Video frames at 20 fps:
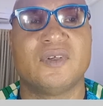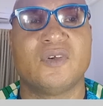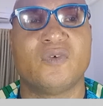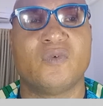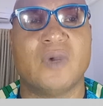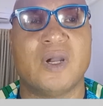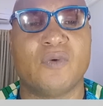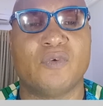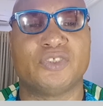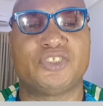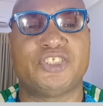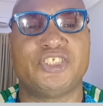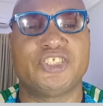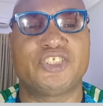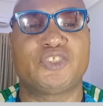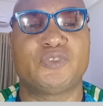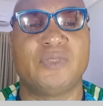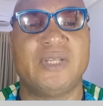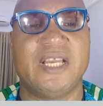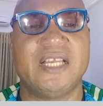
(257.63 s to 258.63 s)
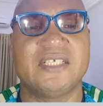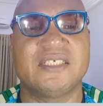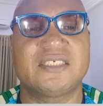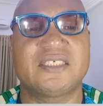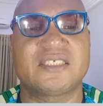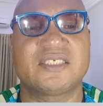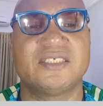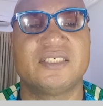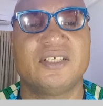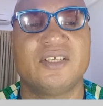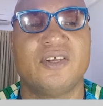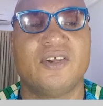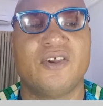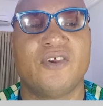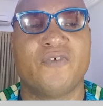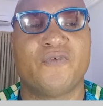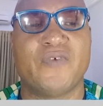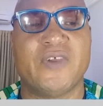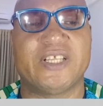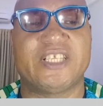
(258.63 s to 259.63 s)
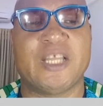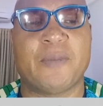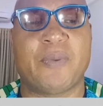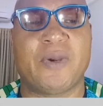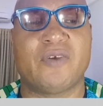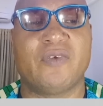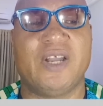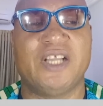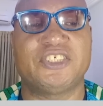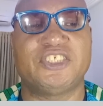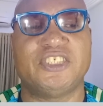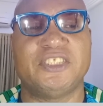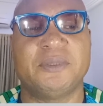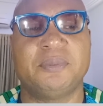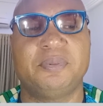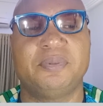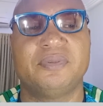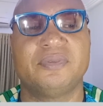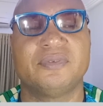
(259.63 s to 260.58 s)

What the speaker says: When we teach students for entrepreneurship,